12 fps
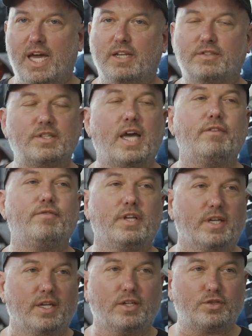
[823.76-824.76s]
kind of
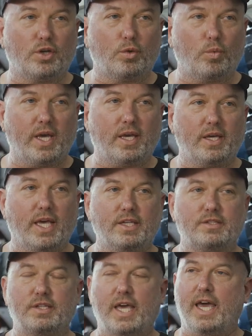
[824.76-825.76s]
stifling in a certain way. Yeah.
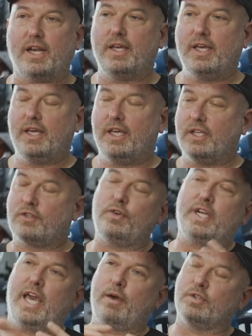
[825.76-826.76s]
It's
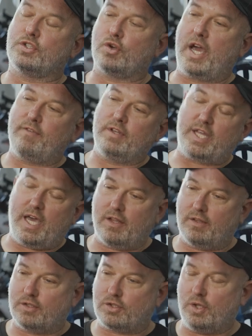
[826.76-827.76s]
funny, I was driving
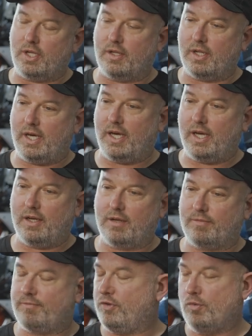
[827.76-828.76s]
down the street
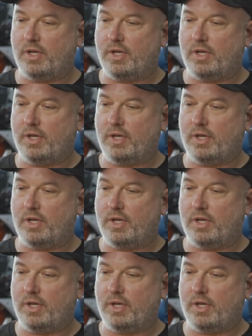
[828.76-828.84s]
a few